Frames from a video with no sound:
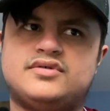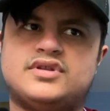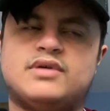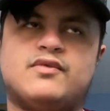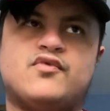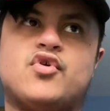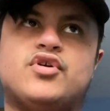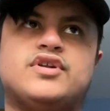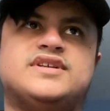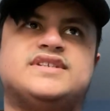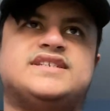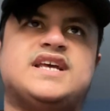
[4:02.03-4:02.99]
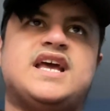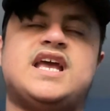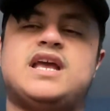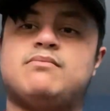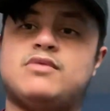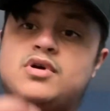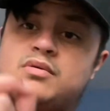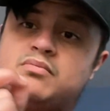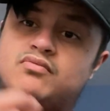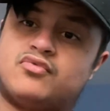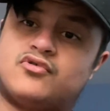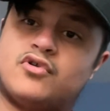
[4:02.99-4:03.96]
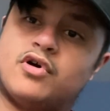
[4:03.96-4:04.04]
and we've got the same
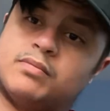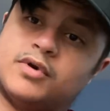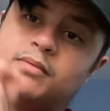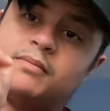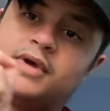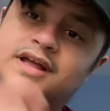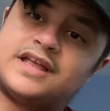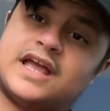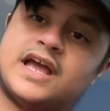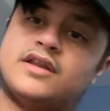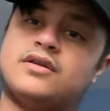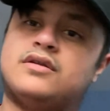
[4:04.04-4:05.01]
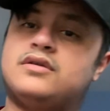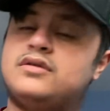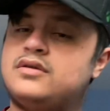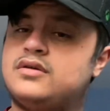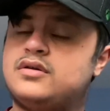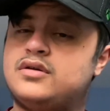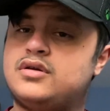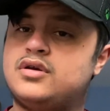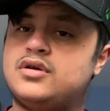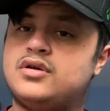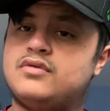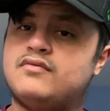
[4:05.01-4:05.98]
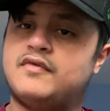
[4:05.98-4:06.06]
problem again.
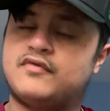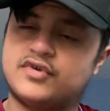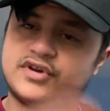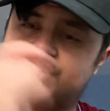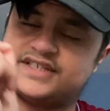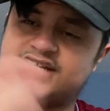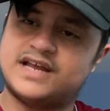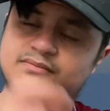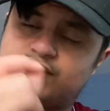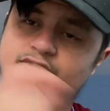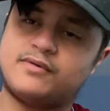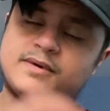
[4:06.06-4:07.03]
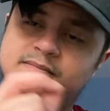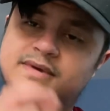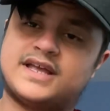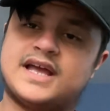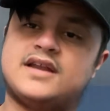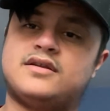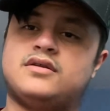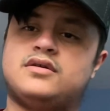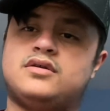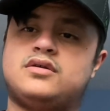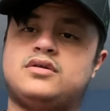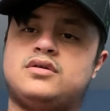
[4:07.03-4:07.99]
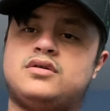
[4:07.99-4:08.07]
We've got the same problem again.
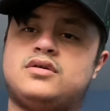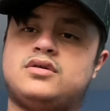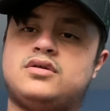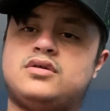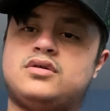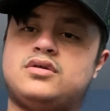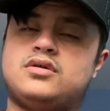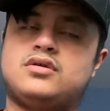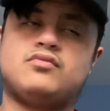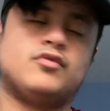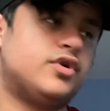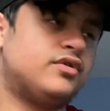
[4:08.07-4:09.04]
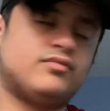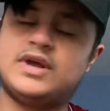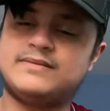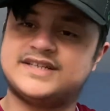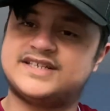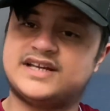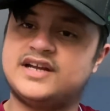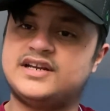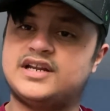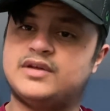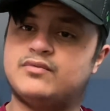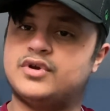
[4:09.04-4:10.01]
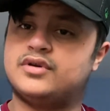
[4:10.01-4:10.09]
We're not, we haven't signed
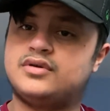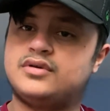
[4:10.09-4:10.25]
anyone.